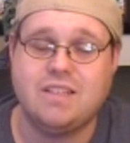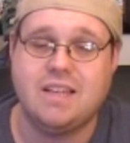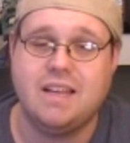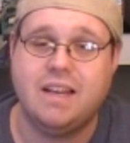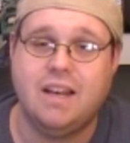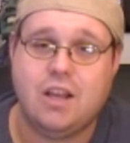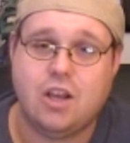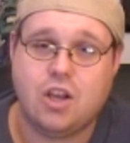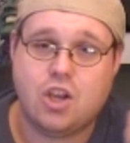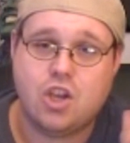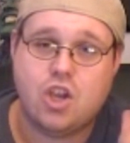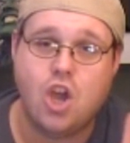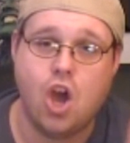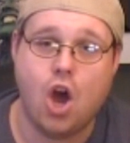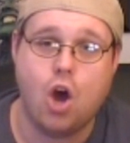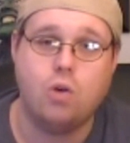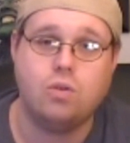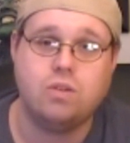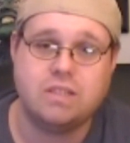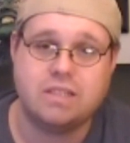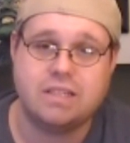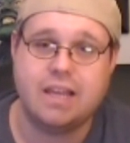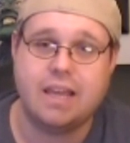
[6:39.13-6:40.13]
seen it,
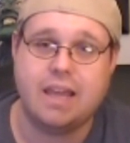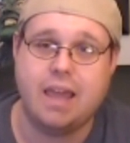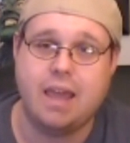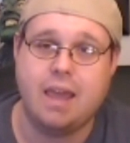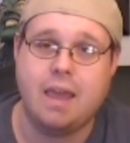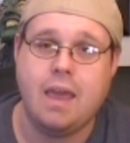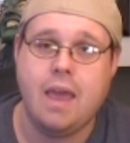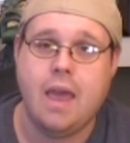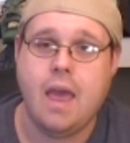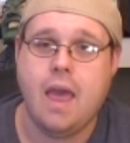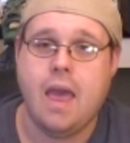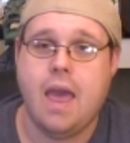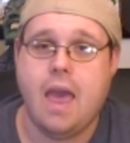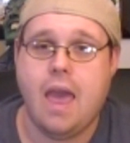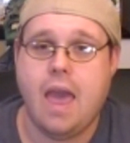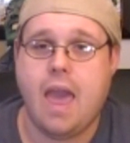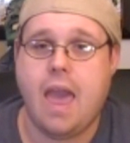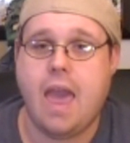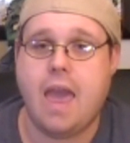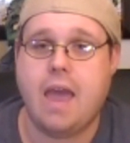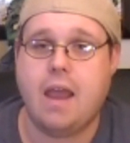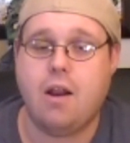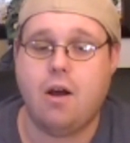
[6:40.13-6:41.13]
go see it.
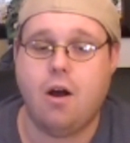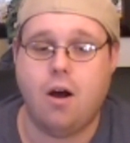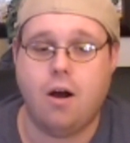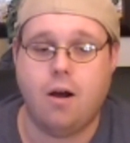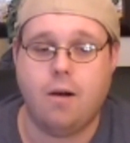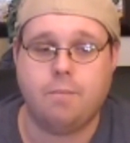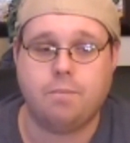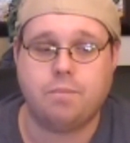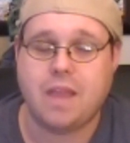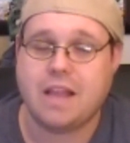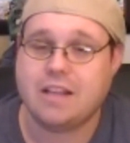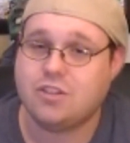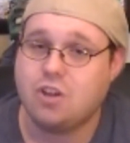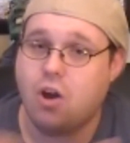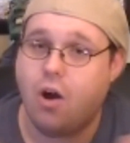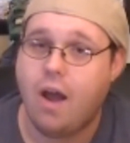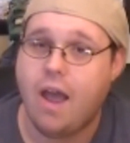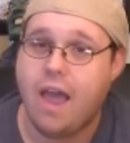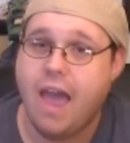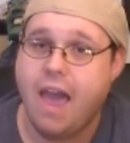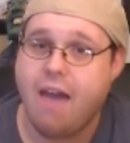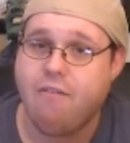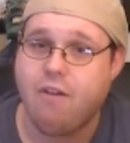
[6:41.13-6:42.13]
And that's all
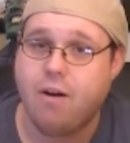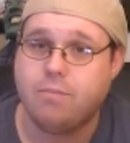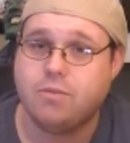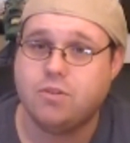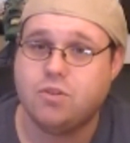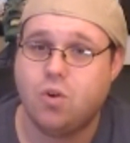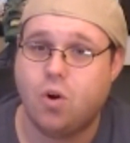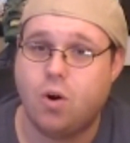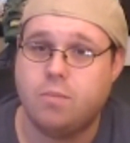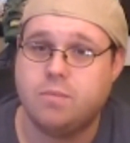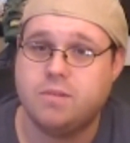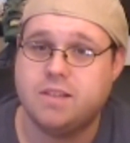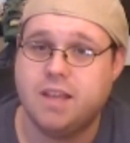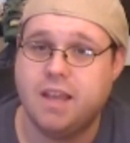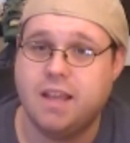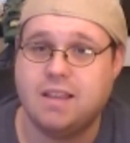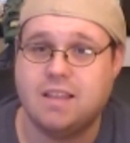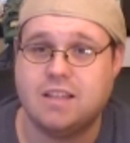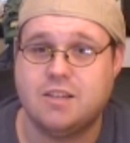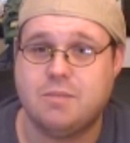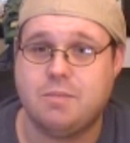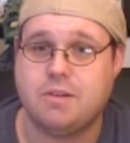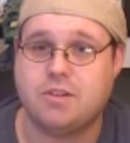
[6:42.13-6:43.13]
I have. I'm
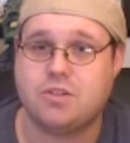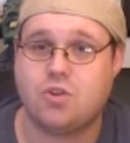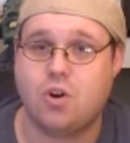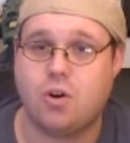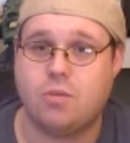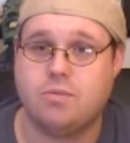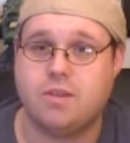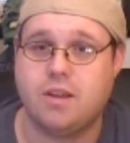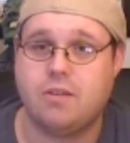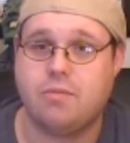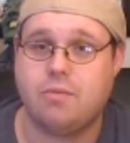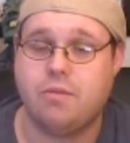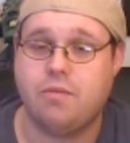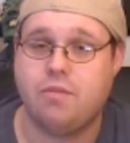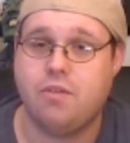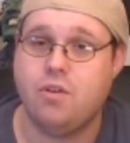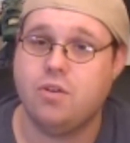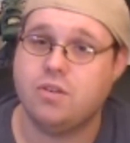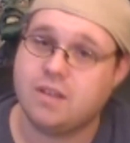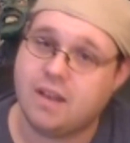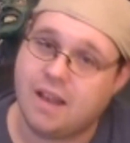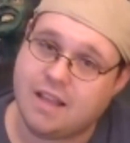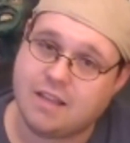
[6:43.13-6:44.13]
Stormsink. This has been Stormsink
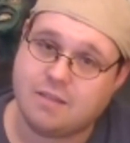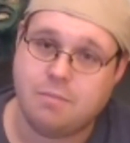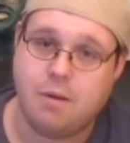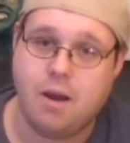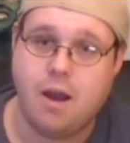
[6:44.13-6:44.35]
Reviews, and that's